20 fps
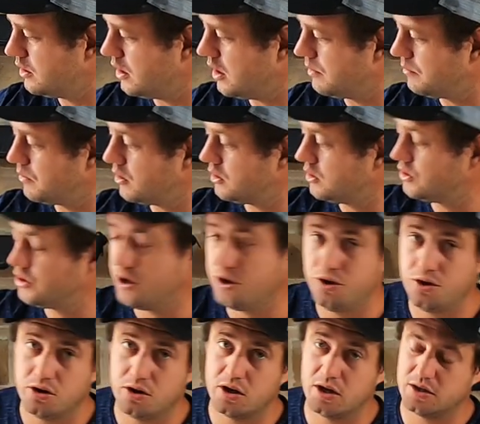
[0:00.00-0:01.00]
I'm going to show
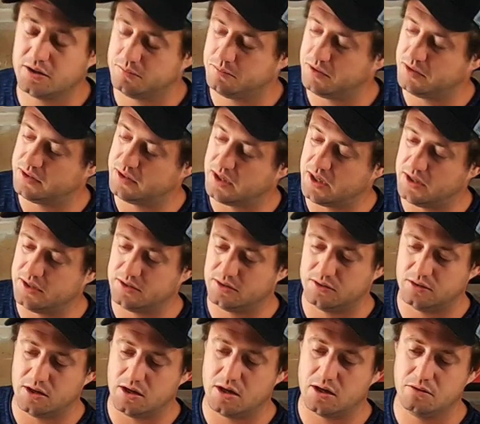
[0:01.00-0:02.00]
you guys my trace
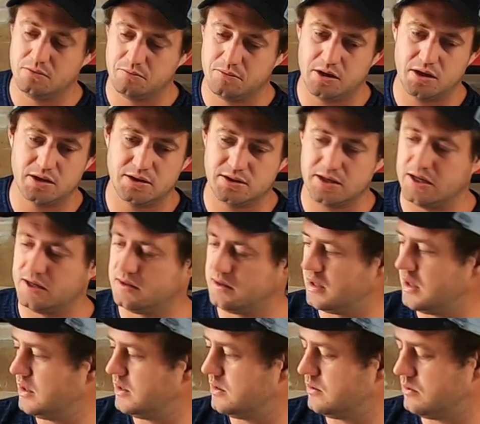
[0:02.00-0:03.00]
now, my exact
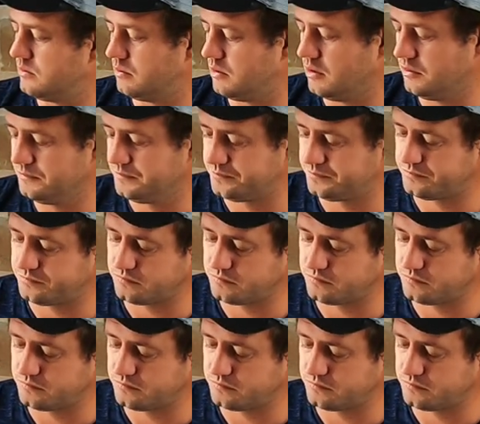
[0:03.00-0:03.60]
trace as well.